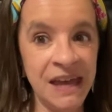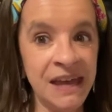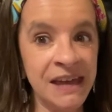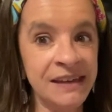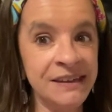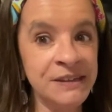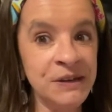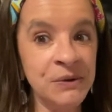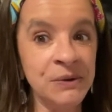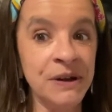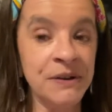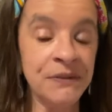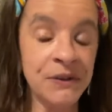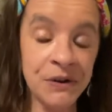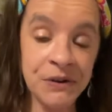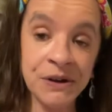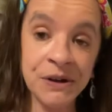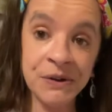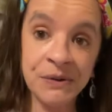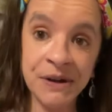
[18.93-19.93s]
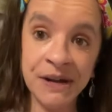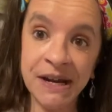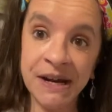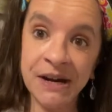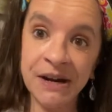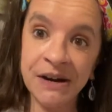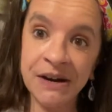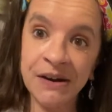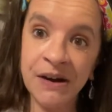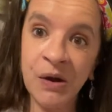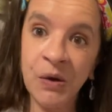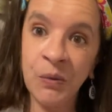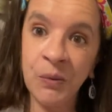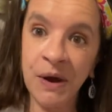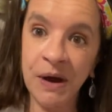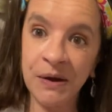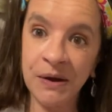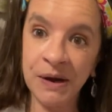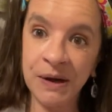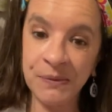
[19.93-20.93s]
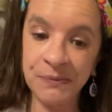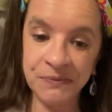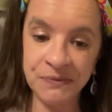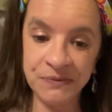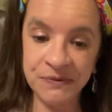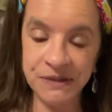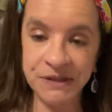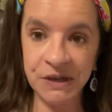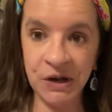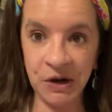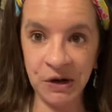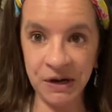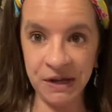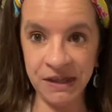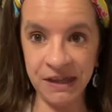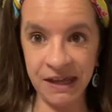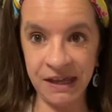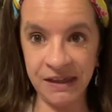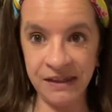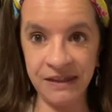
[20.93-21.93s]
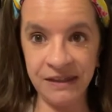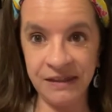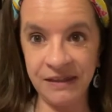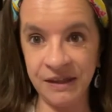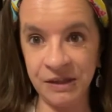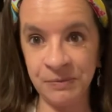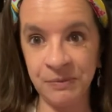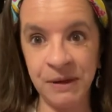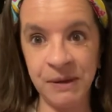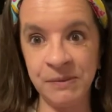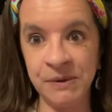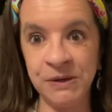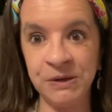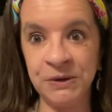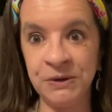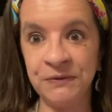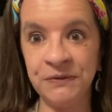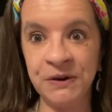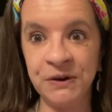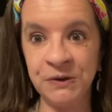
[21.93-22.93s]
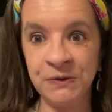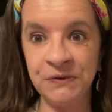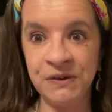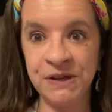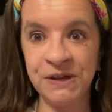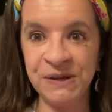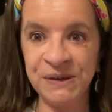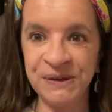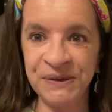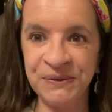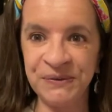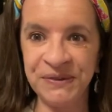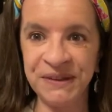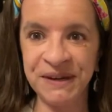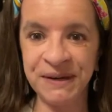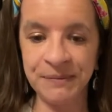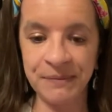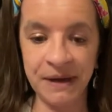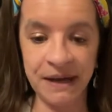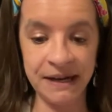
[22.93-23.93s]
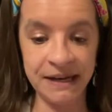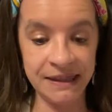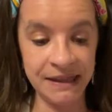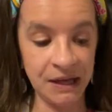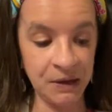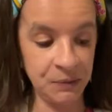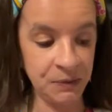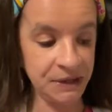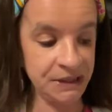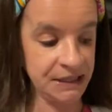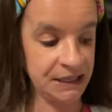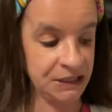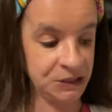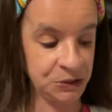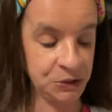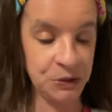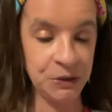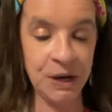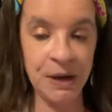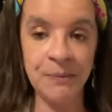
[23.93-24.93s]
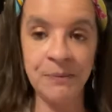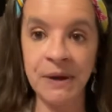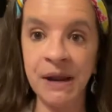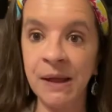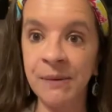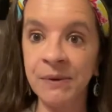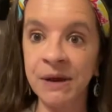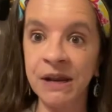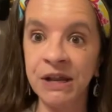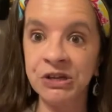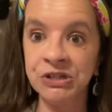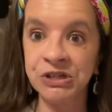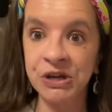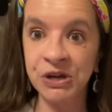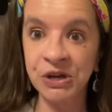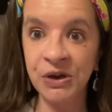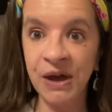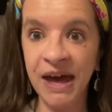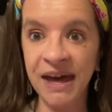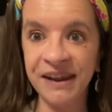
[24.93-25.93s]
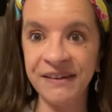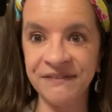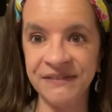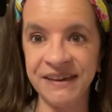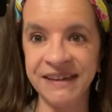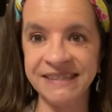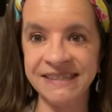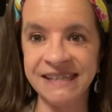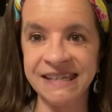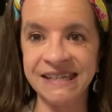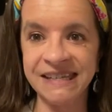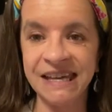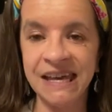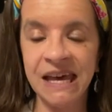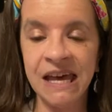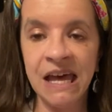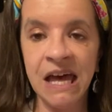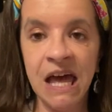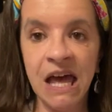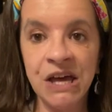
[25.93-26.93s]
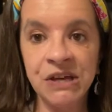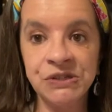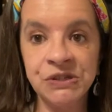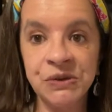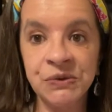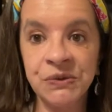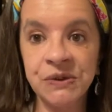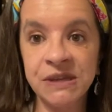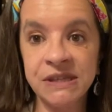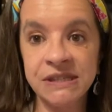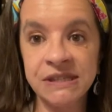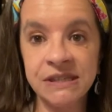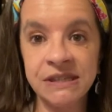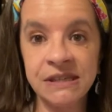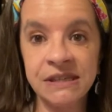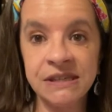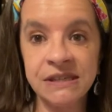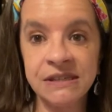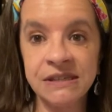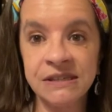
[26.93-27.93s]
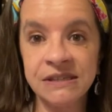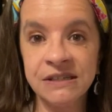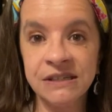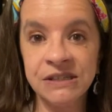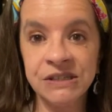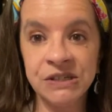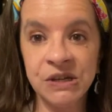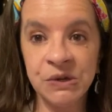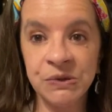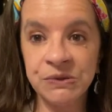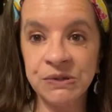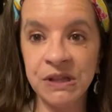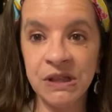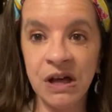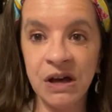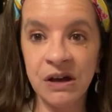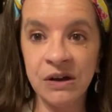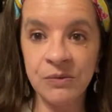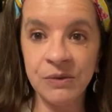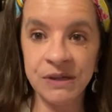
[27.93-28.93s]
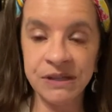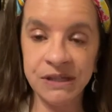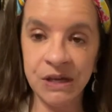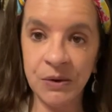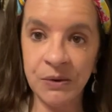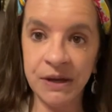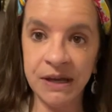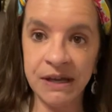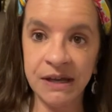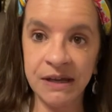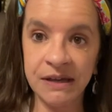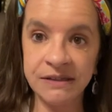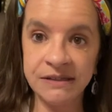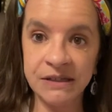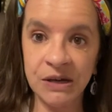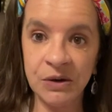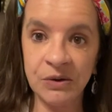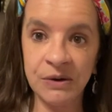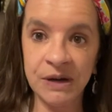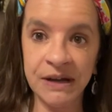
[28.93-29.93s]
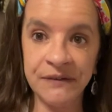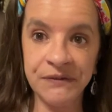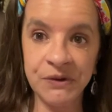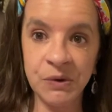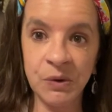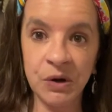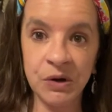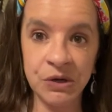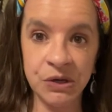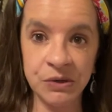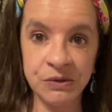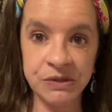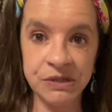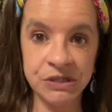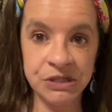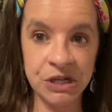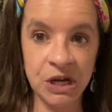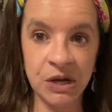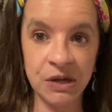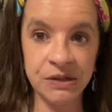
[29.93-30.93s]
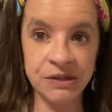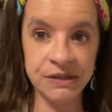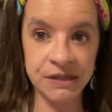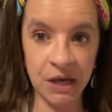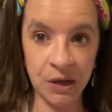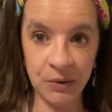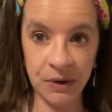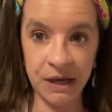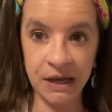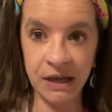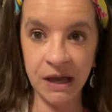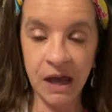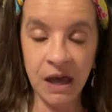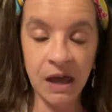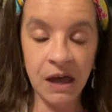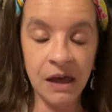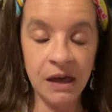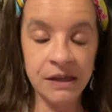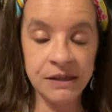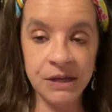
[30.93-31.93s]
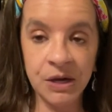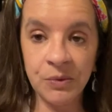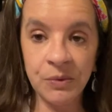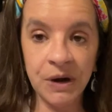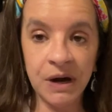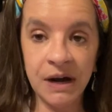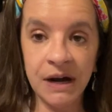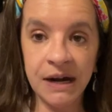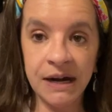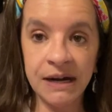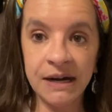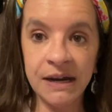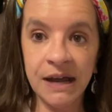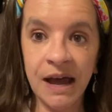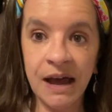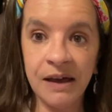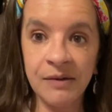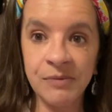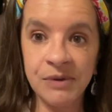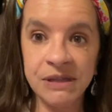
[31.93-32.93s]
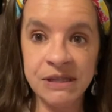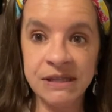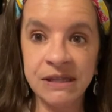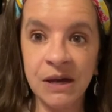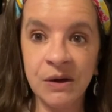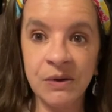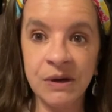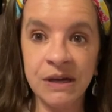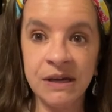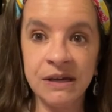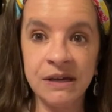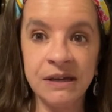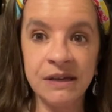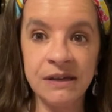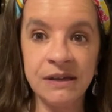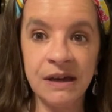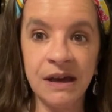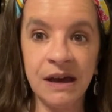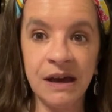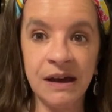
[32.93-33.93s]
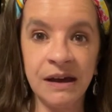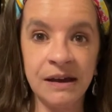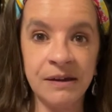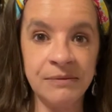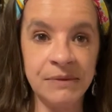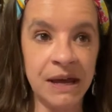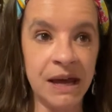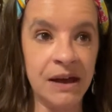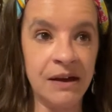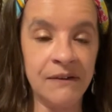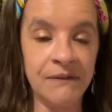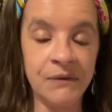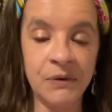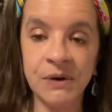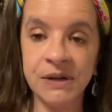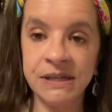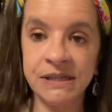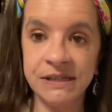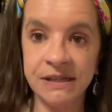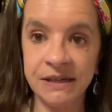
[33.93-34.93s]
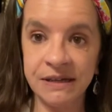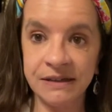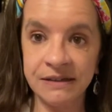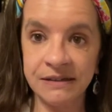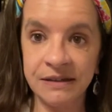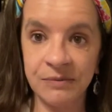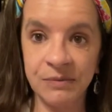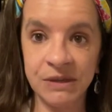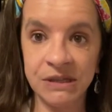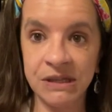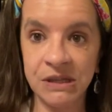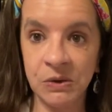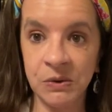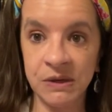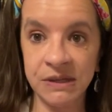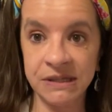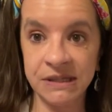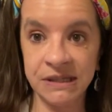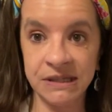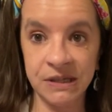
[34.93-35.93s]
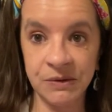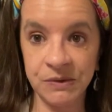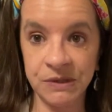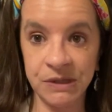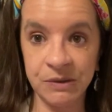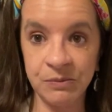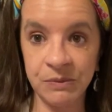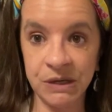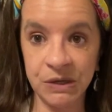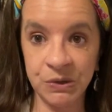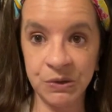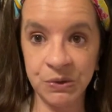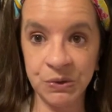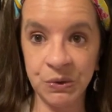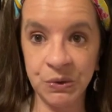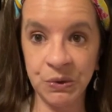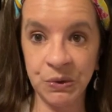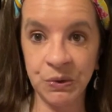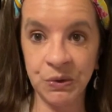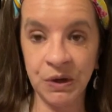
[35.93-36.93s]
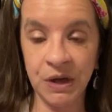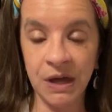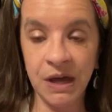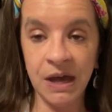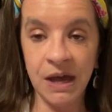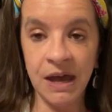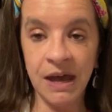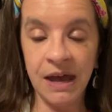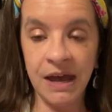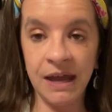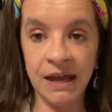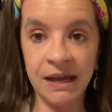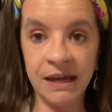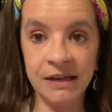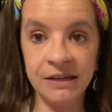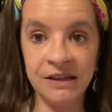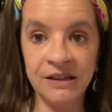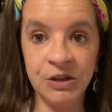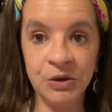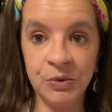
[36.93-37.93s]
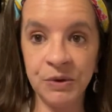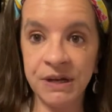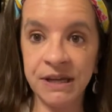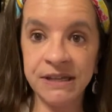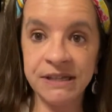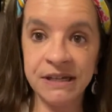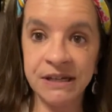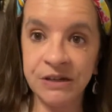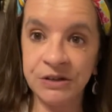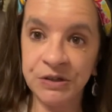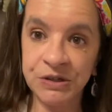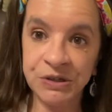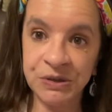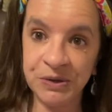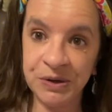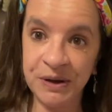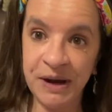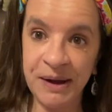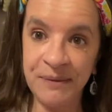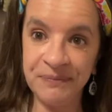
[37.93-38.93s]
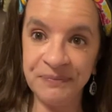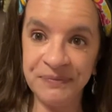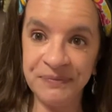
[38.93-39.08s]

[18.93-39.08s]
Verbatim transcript: So if you're new here, welcome. Sorry that this may be your first video you've seen of mine that was a screw up, but I'm gonna show you how to fix it. So this is just goes along with sewing. So if you are new to sewing, don't worry, I've been sewing. I'm now 46. I've been sewing since I was in middle school, and you will continue to screw up.